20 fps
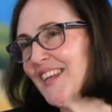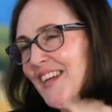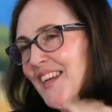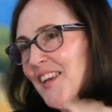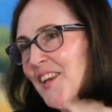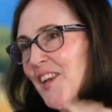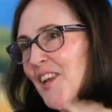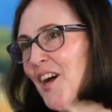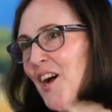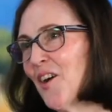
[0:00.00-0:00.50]
I
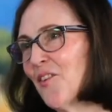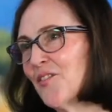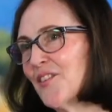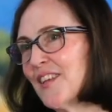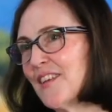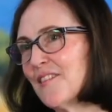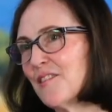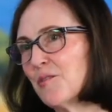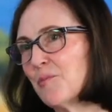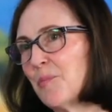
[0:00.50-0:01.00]
love
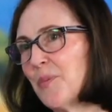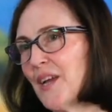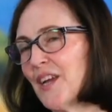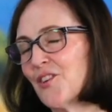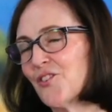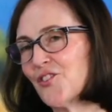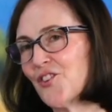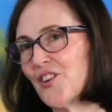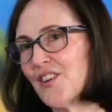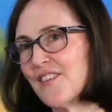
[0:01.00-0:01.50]
this
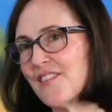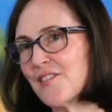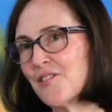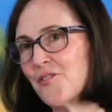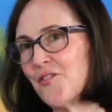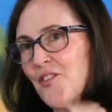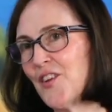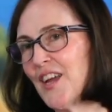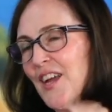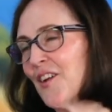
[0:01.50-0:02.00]
picture. It's
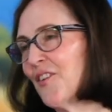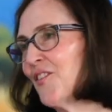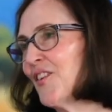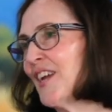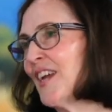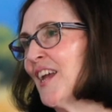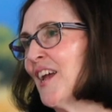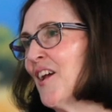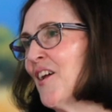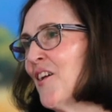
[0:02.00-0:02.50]

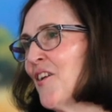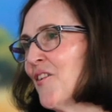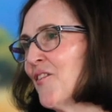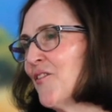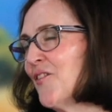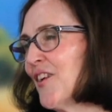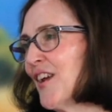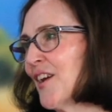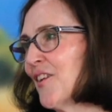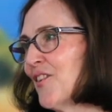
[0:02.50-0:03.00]
very,
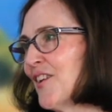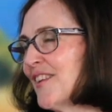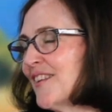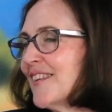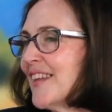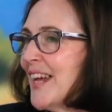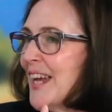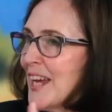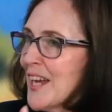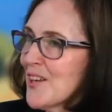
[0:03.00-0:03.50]
very
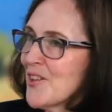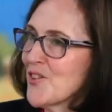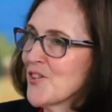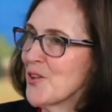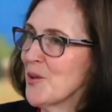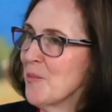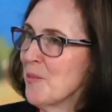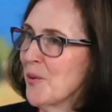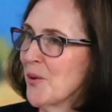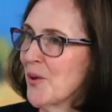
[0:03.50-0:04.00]

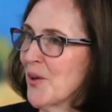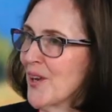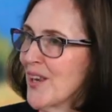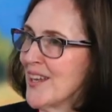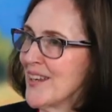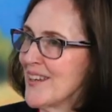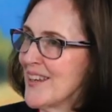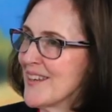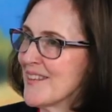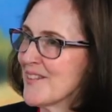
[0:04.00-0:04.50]
tangible
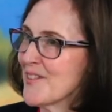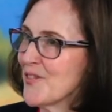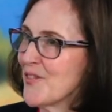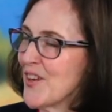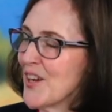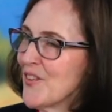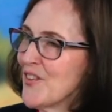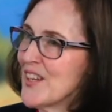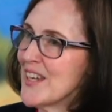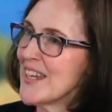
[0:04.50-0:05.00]
and it's
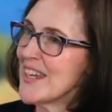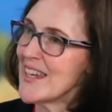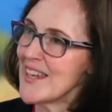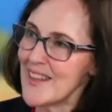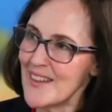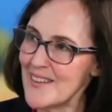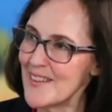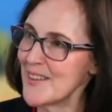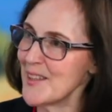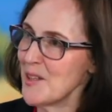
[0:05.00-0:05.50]
very
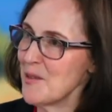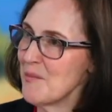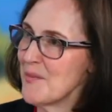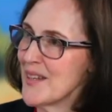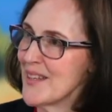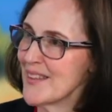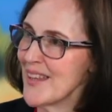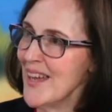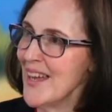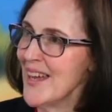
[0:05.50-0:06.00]
intimate.